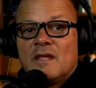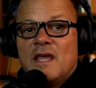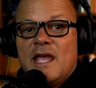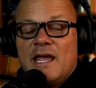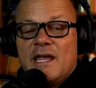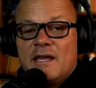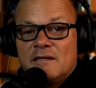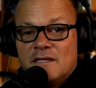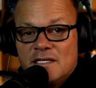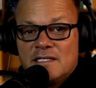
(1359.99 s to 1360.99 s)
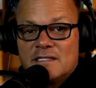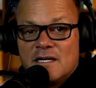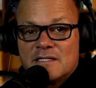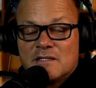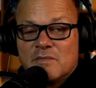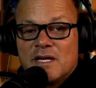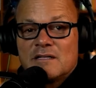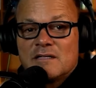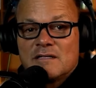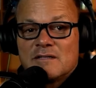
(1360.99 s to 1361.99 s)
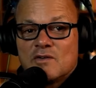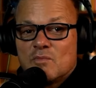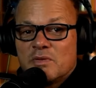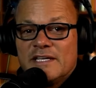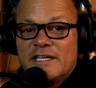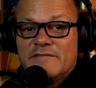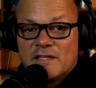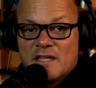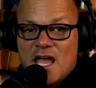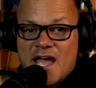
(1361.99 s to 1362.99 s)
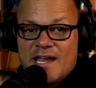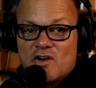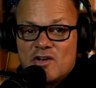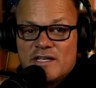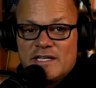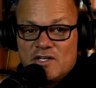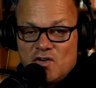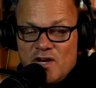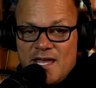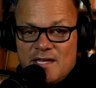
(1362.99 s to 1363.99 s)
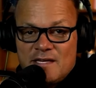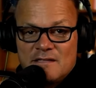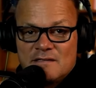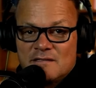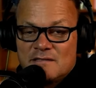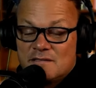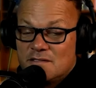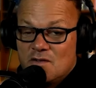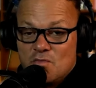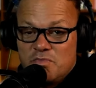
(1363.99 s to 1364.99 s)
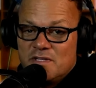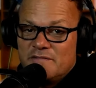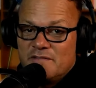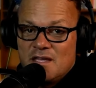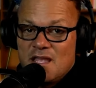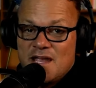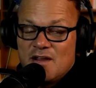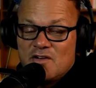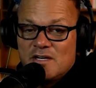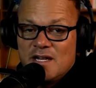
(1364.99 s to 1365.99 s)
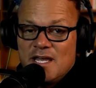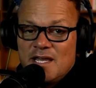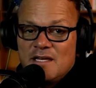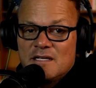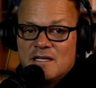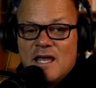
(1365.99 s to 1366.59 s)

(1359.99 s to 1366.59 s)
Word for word: And he talks about don't believe the liar in your head. Don't believe that liar in your head.